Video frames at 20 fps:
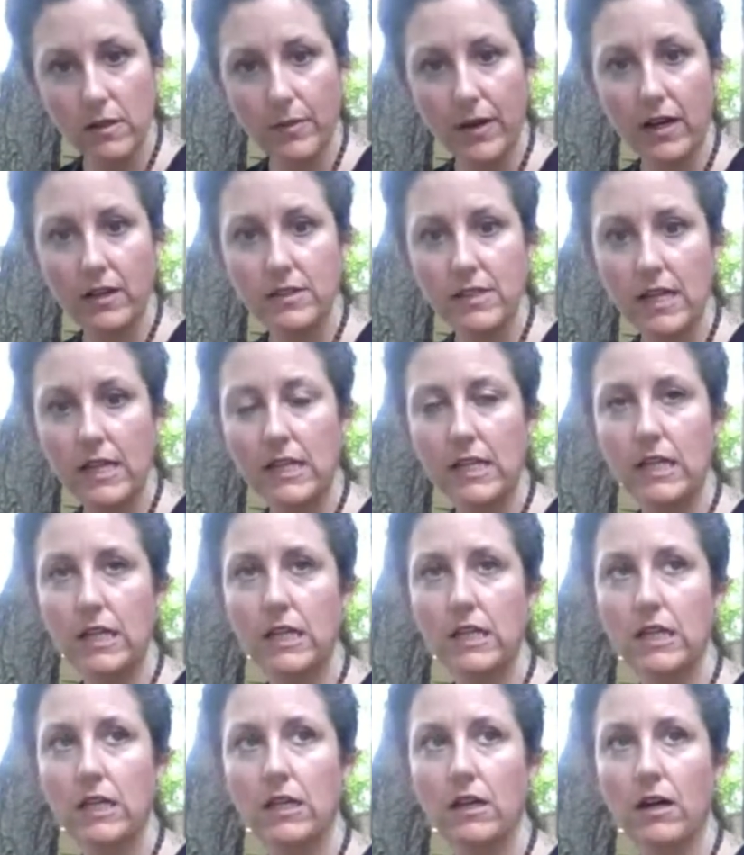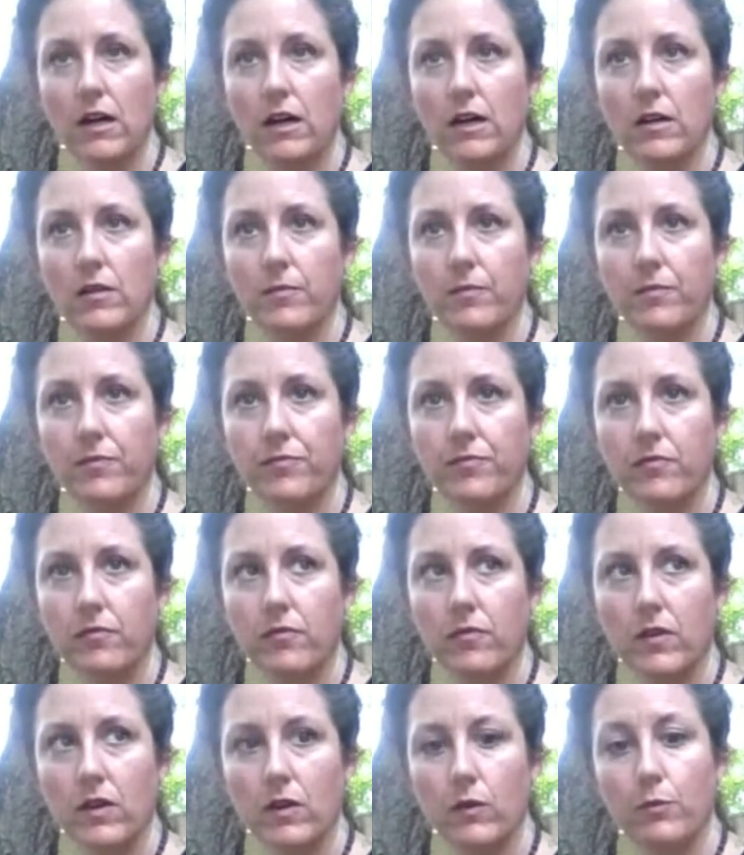About taking
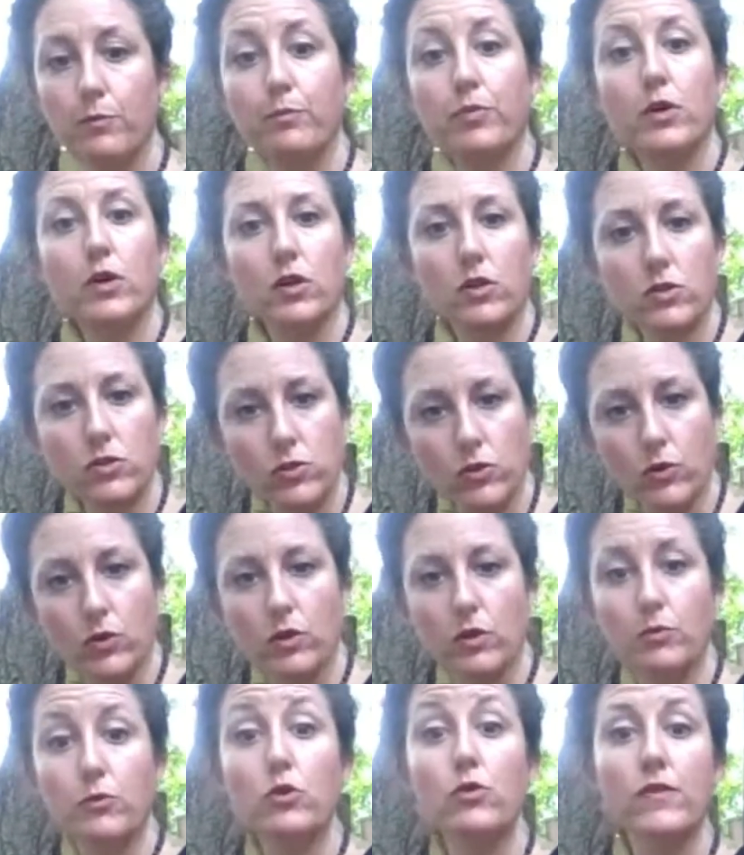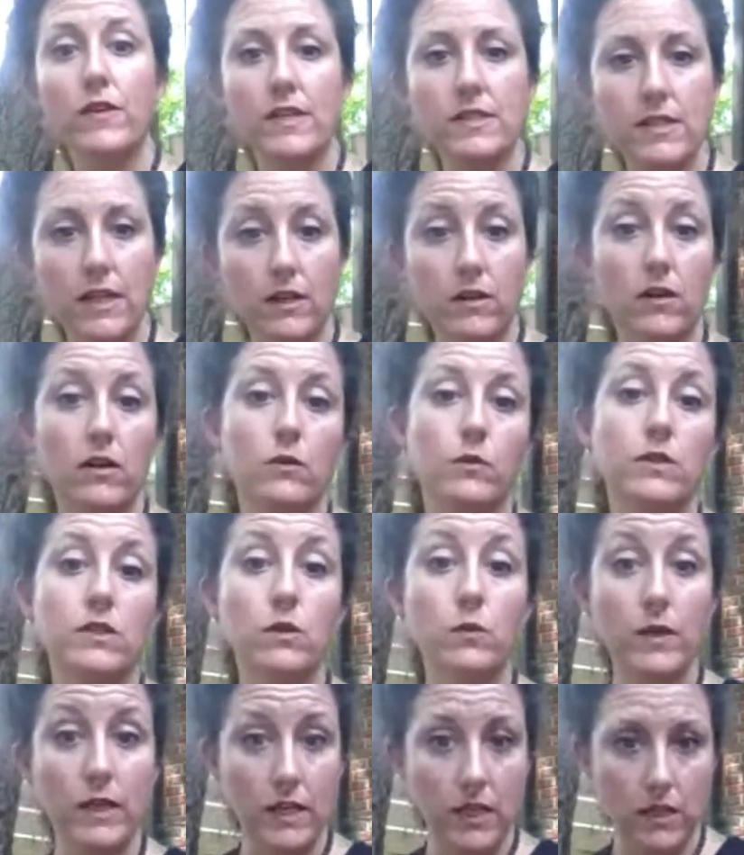books or movies like Gone with
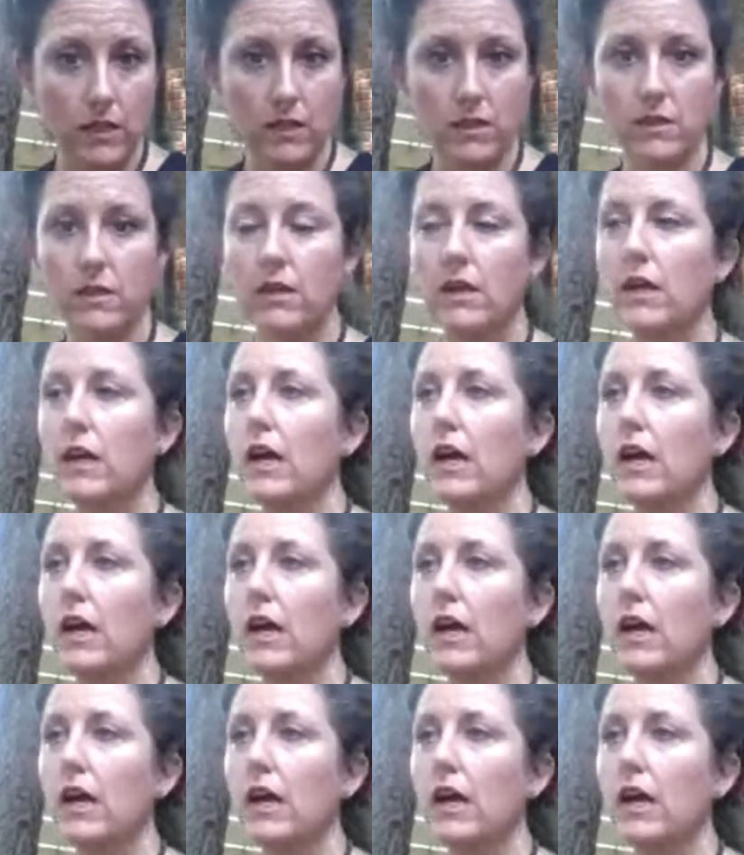the Wind,